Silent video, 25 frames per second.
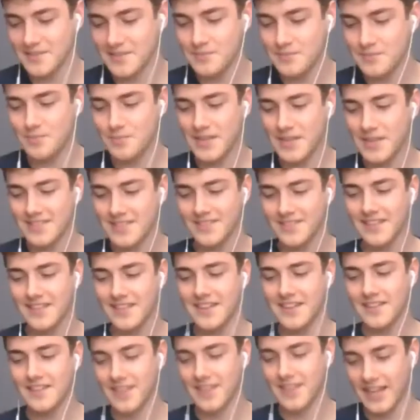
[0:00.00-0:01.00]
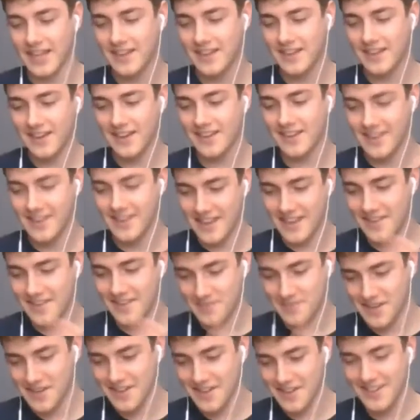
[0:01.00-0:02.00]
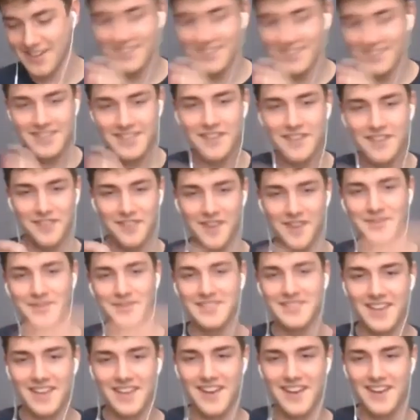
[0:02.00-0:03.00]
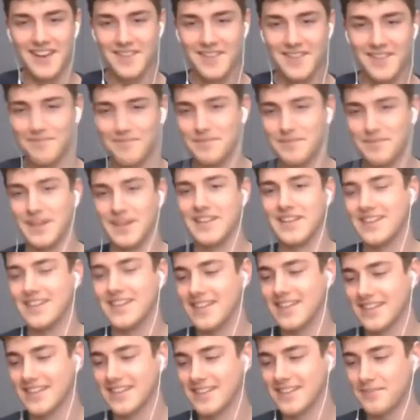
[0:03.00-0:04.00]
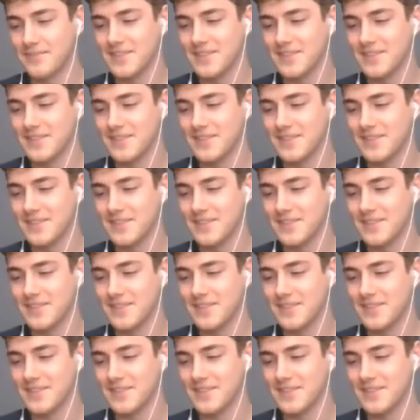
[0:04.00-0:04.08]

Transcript: basically like a good neighbor. State Farm is there, but except